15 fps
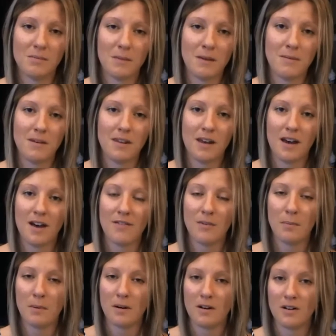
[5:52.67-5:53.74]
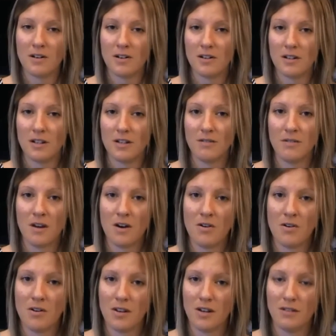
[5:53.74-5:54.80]
Maybe they have a partner that you
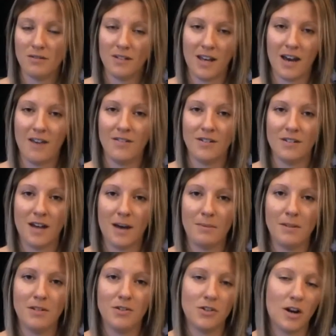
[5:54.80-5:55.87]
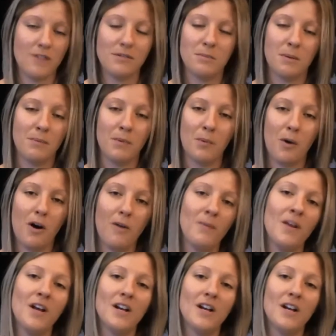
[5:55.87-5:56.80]
know that they have this habit that drives them up the wall.